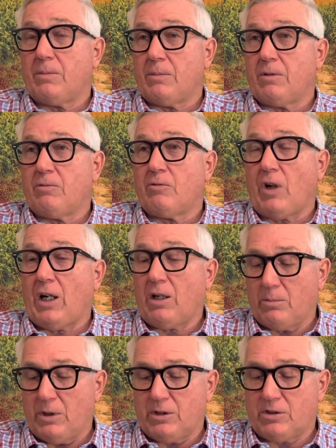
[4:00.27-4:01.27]

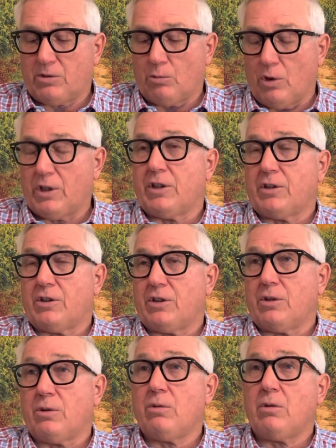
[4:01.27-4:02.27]
environments 1 and
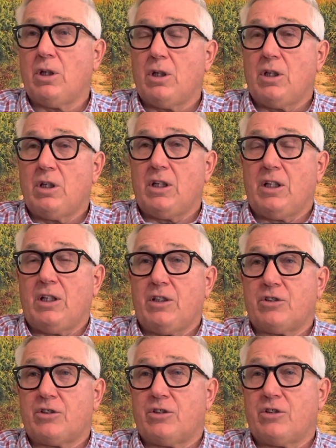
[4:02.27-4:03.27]
2, and
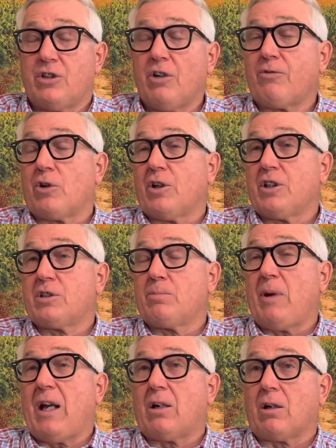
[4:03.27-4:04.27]
it's different, it's
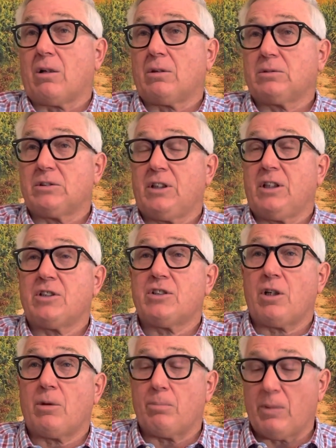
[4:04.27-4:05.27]
better. It ends
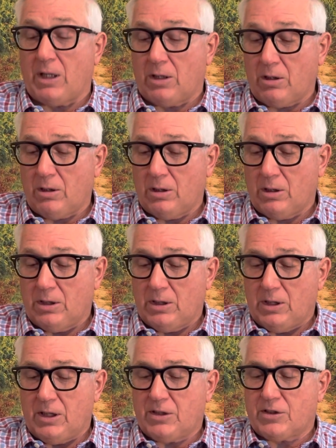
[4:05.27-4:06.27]
up better.
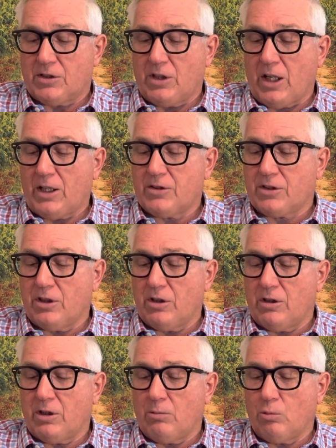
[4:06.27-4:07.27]
It's not as
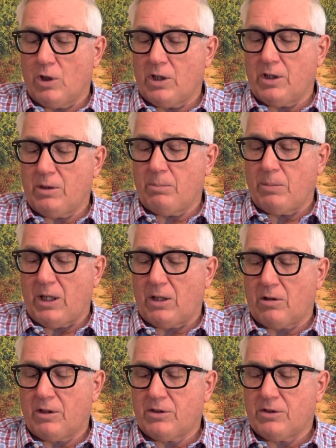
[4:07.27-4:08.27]
good in 1 and
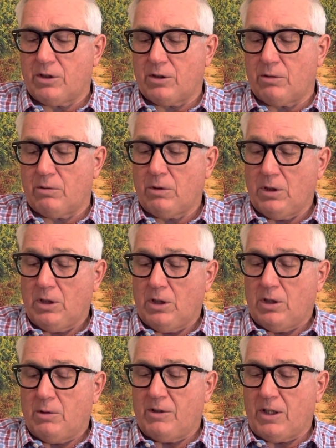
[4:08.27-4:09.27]
better in 2
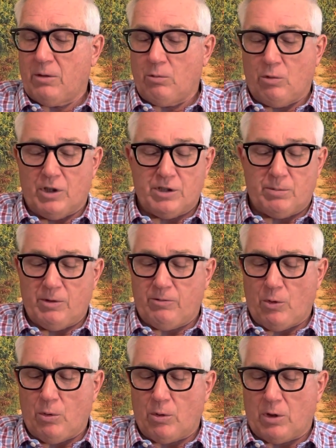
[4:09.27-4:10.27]
than it was
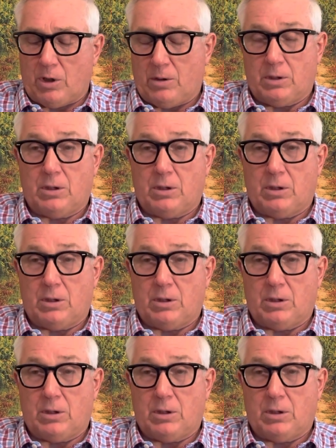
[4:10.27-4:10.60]
before,